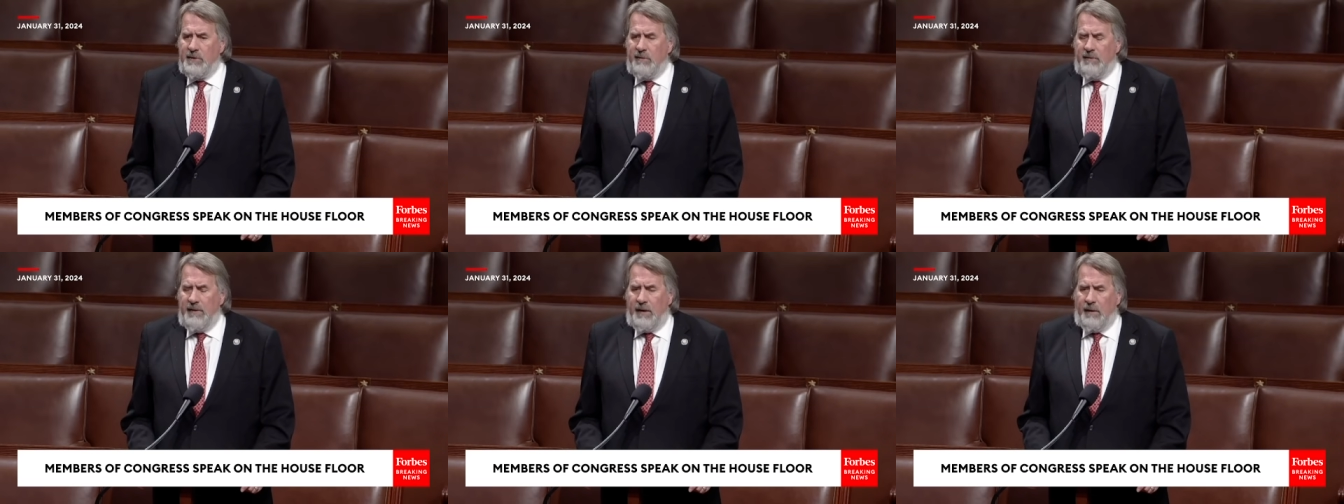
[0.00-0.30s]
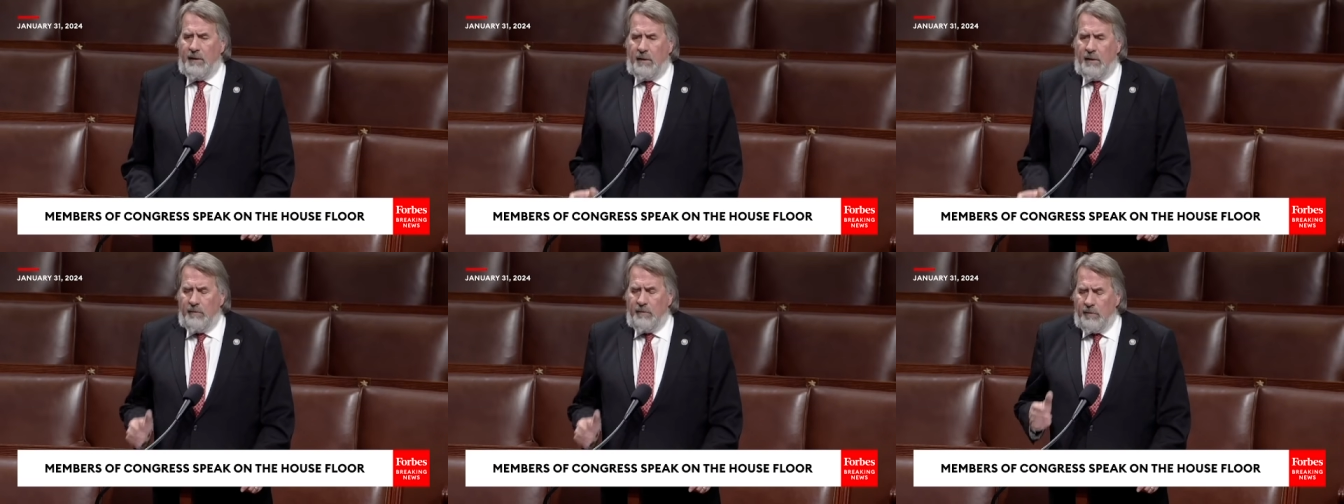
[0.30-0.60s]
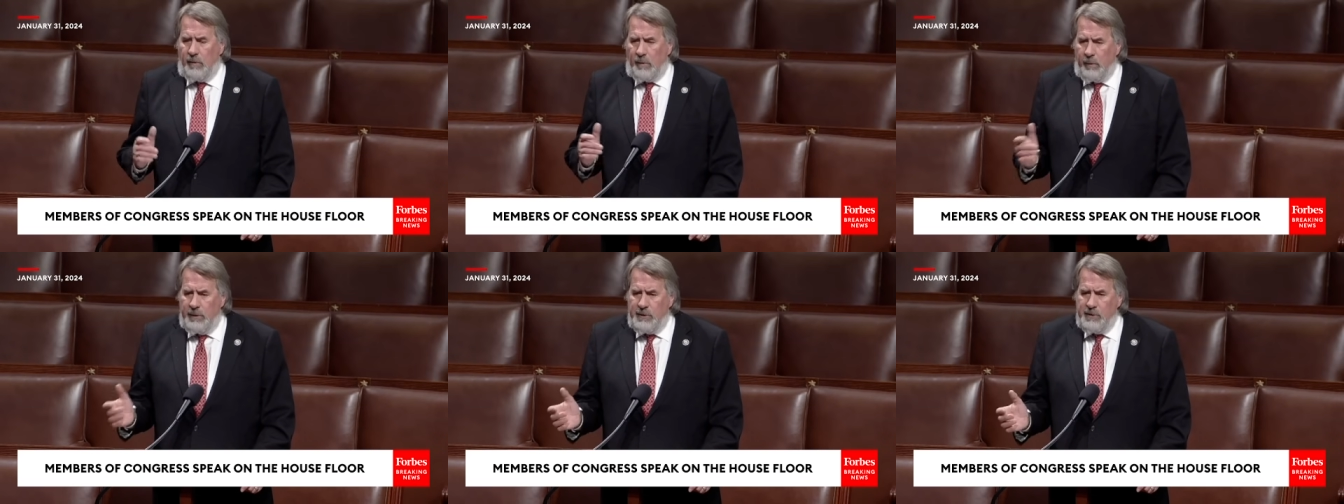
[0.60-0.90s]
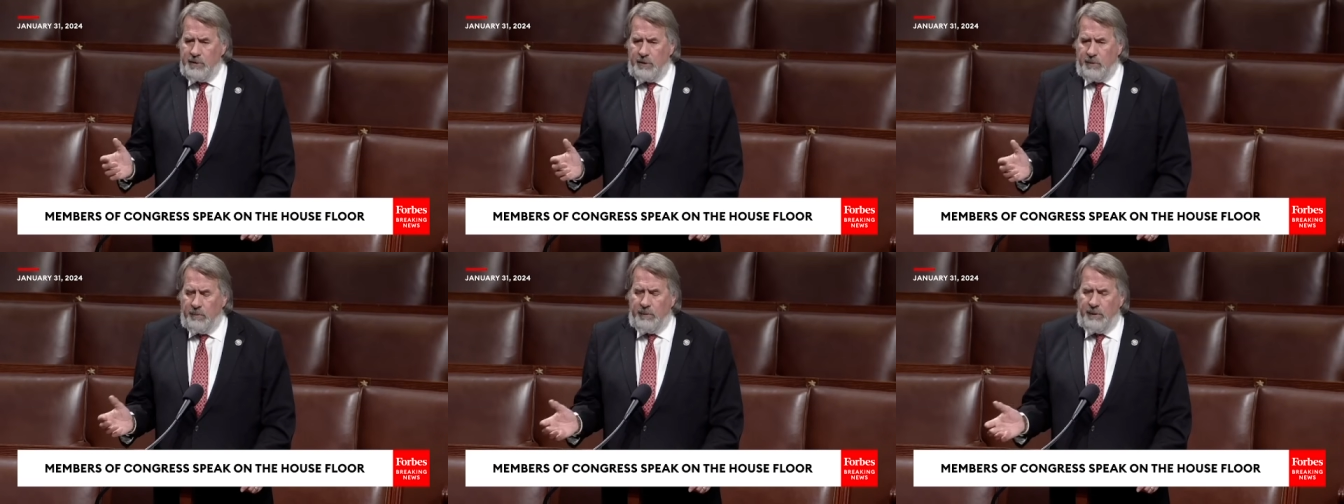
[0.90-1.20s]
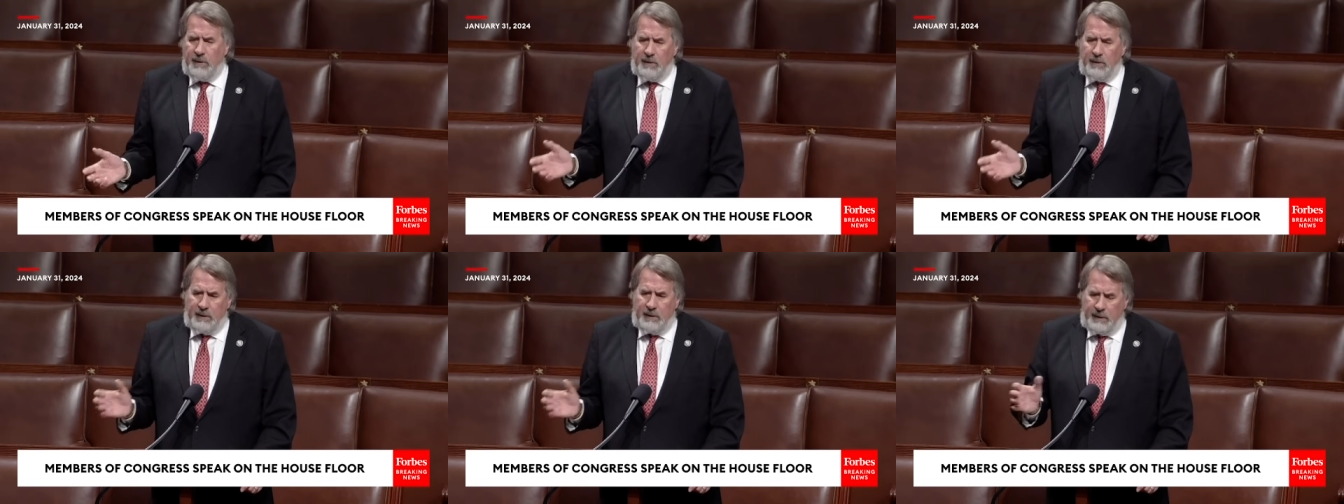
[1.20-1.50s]
of that our original
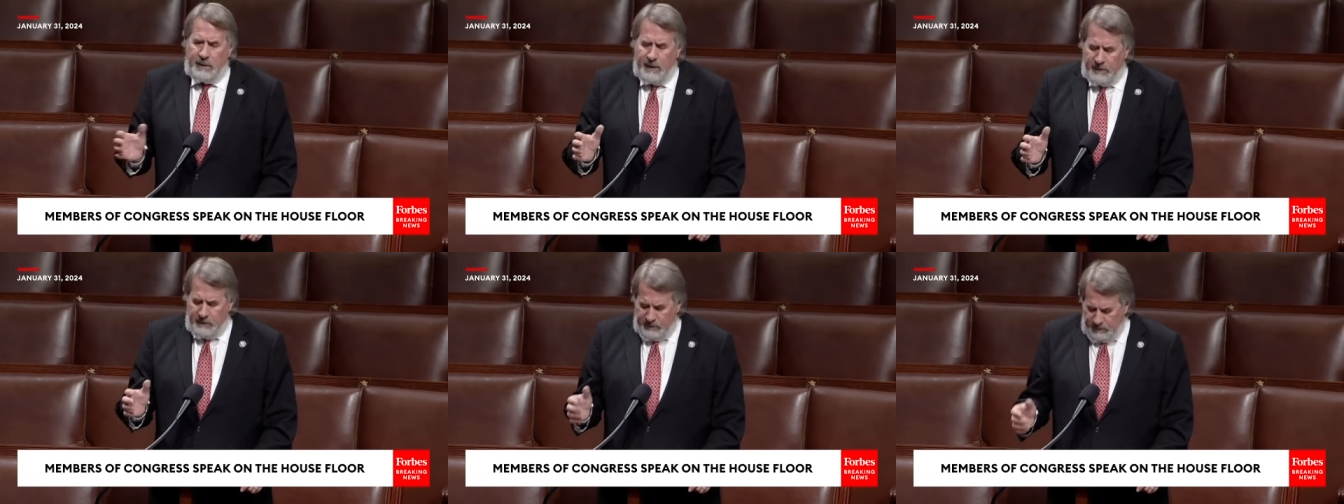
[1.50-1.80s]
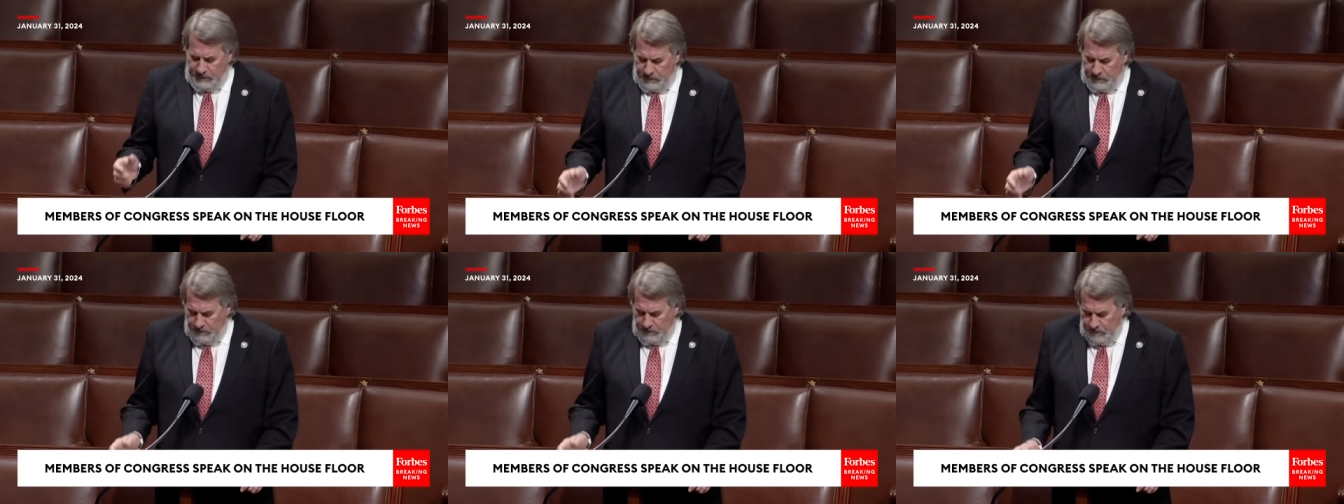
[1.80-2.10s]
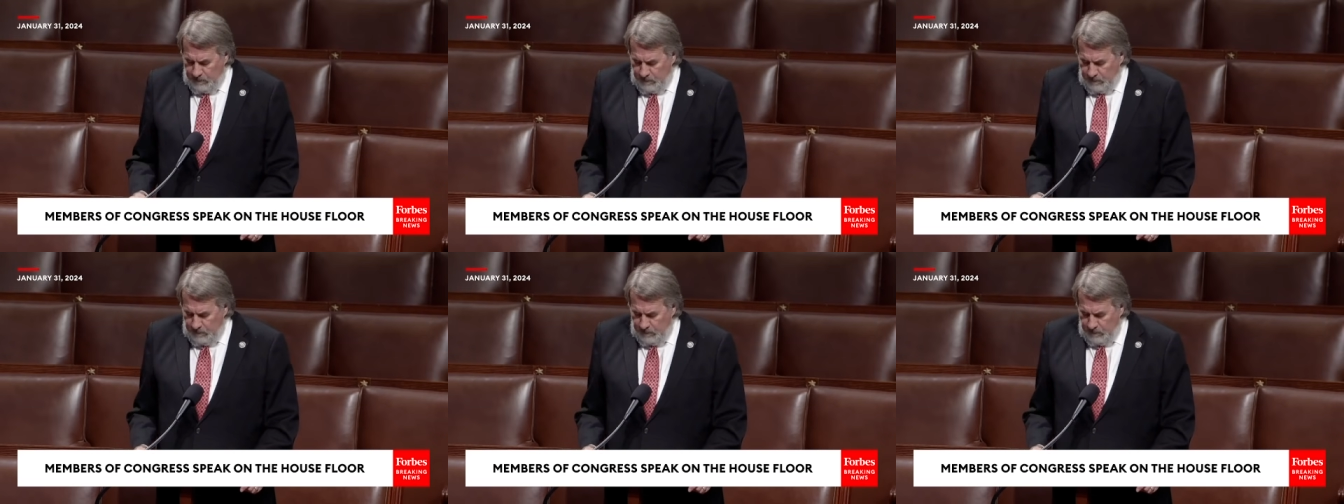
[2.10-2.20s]
bill that got uh,